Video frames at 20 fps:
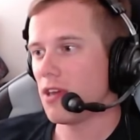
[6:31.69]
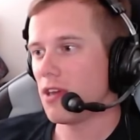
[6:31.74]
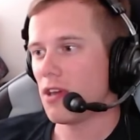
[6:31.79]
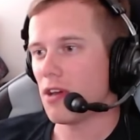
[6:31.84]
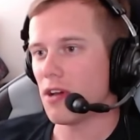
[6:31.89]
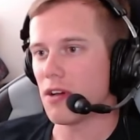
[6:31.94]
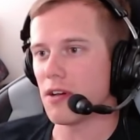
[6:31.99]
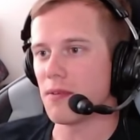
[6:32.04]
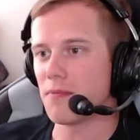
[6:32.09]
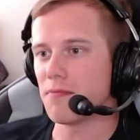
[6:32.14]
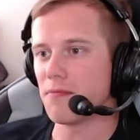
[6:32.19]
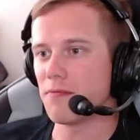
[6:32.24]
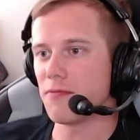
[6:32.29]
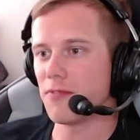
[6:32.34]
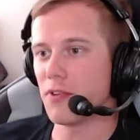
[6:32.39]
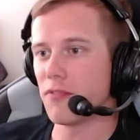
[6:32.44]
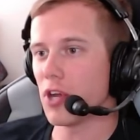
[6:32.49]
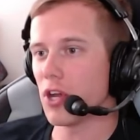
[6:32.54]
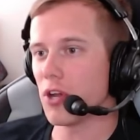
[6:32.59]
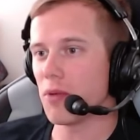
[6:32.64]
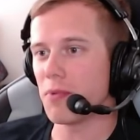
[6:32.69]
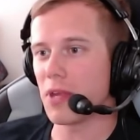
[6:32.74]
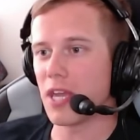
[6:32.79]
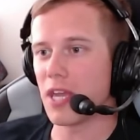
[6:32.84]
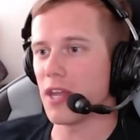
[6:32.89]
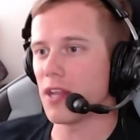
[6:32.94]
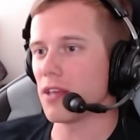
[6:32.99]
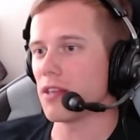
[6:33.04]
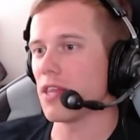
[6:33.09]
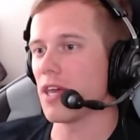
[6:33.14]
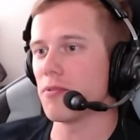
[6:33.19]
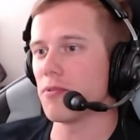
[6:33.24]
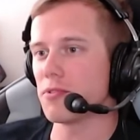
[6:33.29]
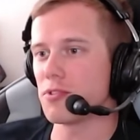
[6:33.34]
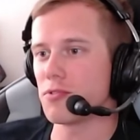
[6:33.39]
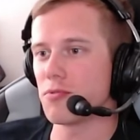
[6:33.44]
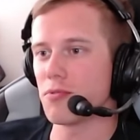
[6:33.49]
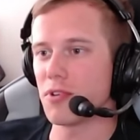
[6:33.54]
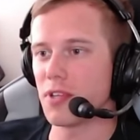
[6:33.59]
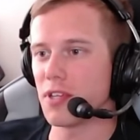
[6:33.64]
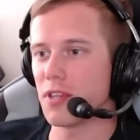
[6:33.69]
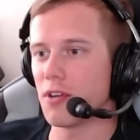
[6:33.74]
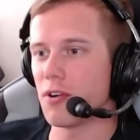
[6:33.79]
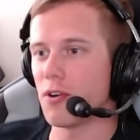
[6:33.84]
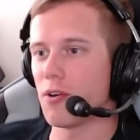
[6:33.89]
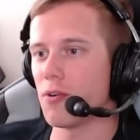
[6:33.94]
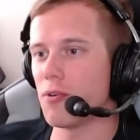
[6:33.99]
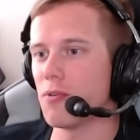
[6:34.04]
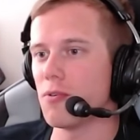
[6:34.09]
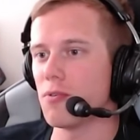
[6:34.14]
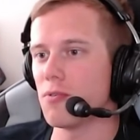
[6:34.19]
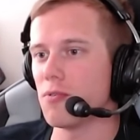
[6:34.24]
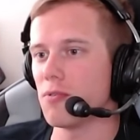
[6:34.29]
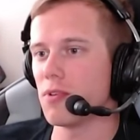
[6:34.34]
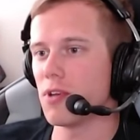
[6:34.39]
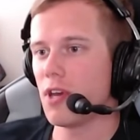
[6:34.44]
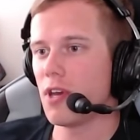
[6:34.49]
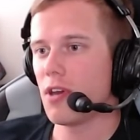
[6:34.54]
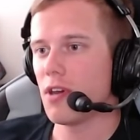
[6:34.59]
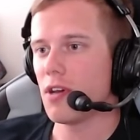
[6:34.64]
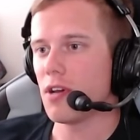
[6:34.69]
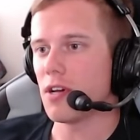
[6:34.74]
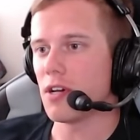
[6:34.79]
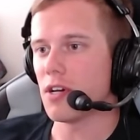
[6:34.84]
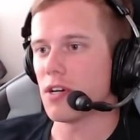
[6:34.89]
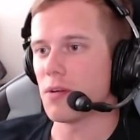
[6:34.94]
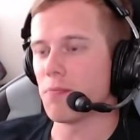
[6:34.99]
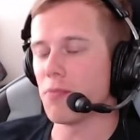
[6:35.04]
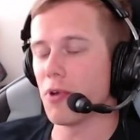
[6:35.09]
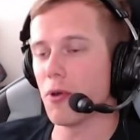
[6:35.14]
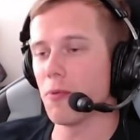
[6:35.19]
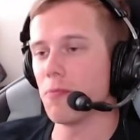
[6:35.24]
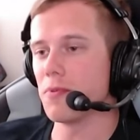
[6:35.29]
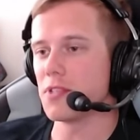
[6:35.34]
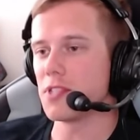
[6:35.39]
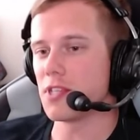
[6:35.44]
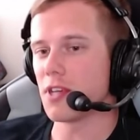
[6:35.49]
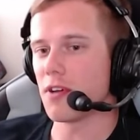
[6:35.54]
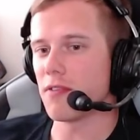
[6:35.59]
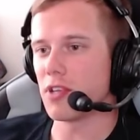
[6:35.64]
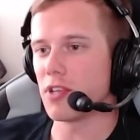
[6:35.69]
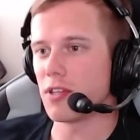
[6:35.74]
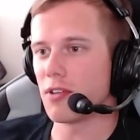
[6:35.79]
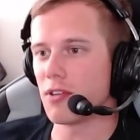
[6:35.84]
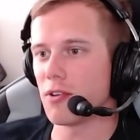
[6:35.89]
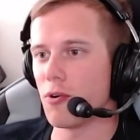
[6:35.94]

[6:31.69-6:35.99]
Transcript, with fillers: from the very beginning, that was really the whole purpose of it.